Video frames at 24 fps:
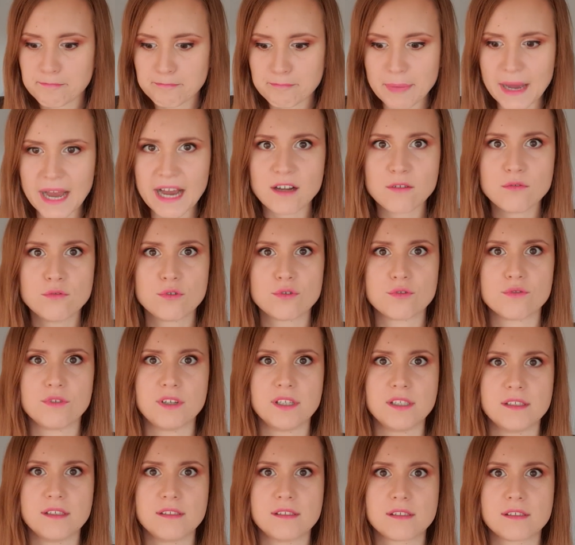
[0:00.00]

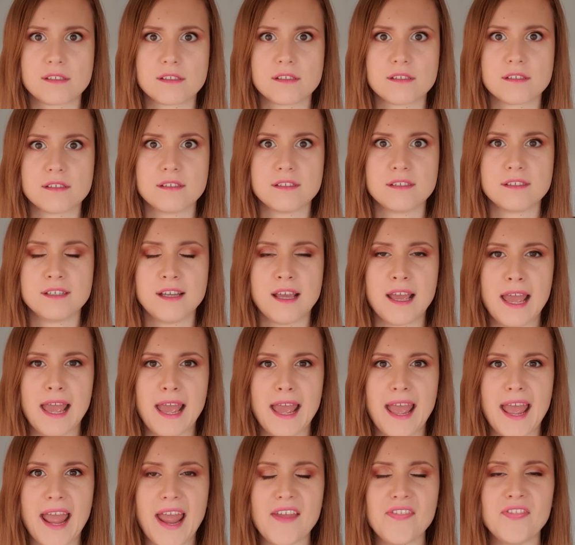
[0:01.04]
Boundaries.
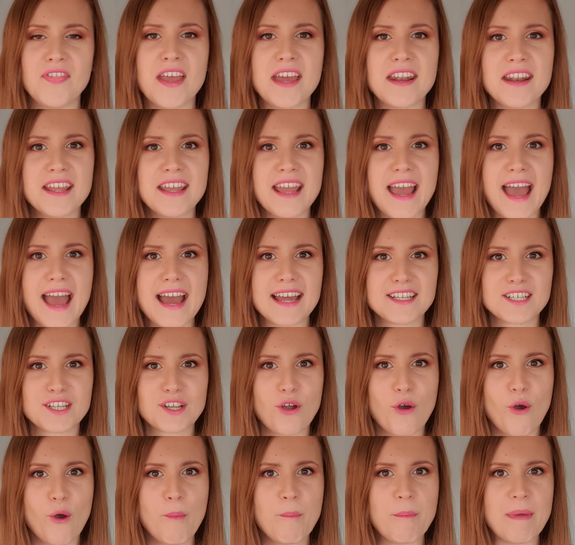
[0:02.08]
And then I had a
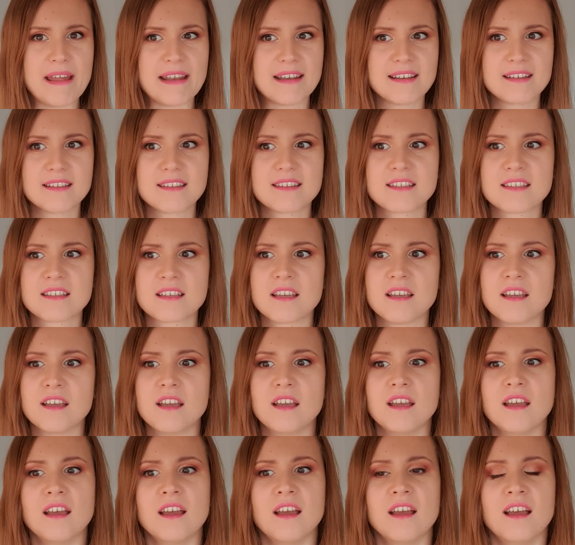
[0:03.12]
comment,
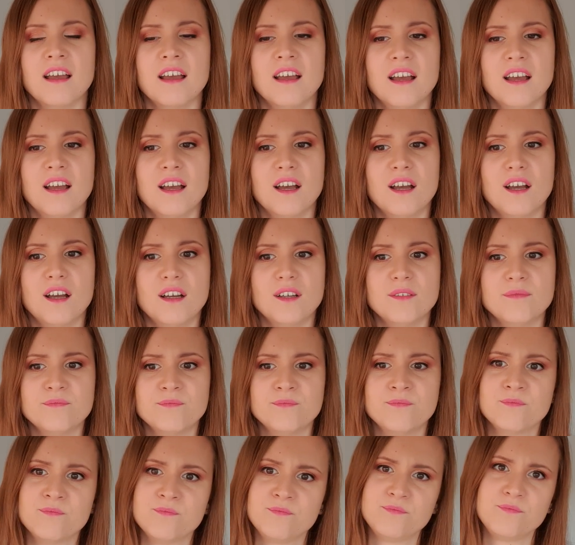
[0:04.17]

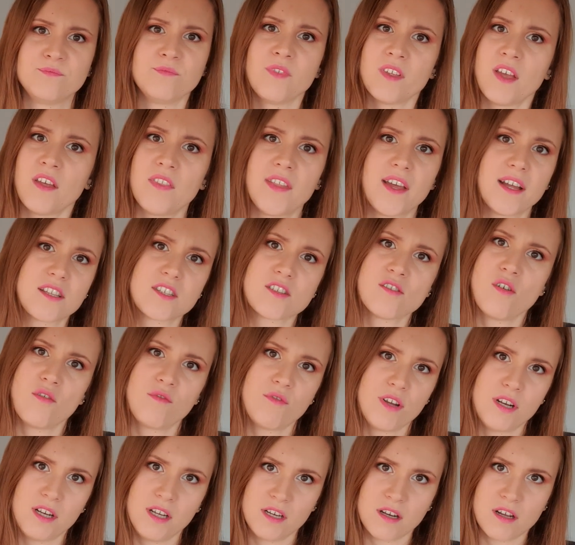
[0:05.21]
that's not
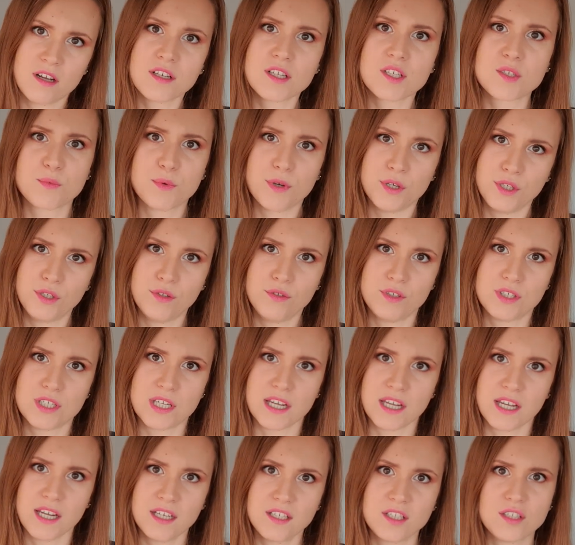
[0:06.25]
really nice what you
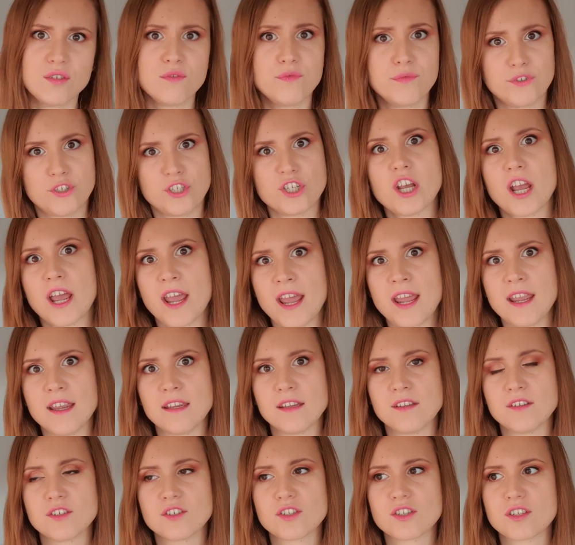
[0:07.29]
did. You've
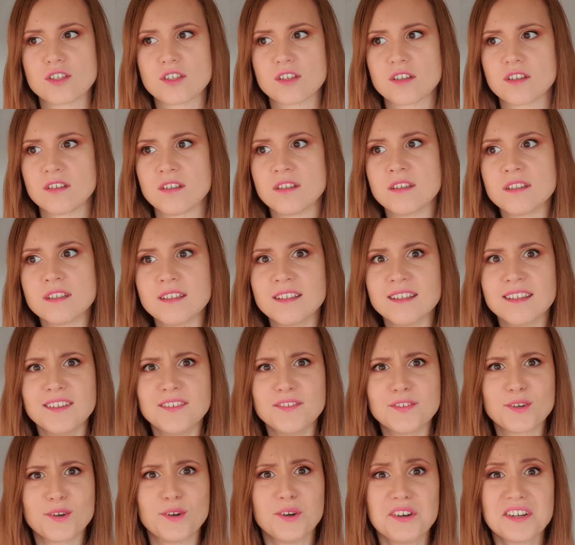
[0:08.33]
changed.
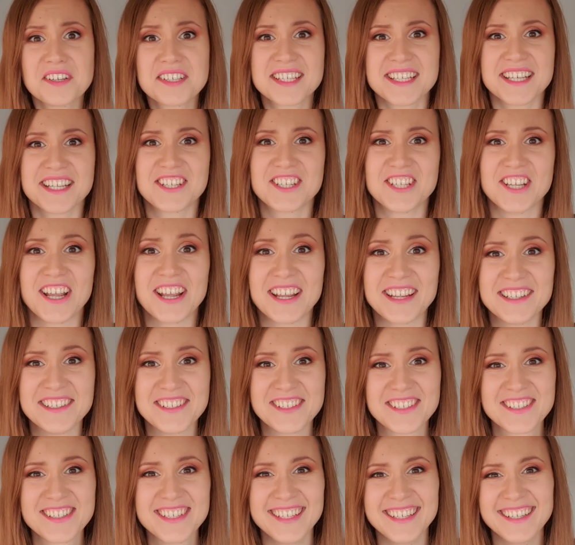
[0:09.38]
Of course I
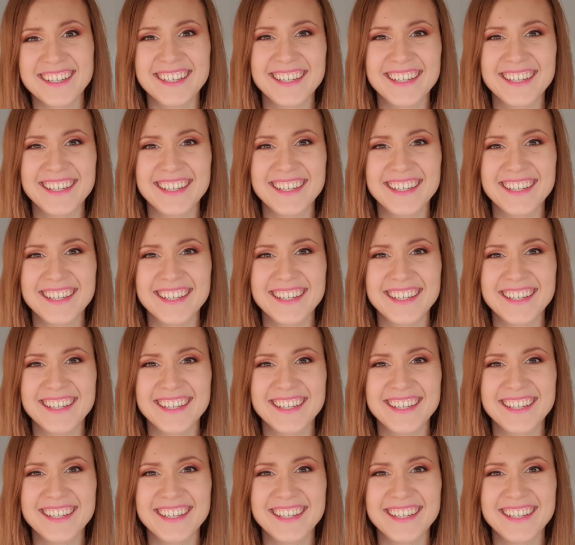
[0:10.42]
changed.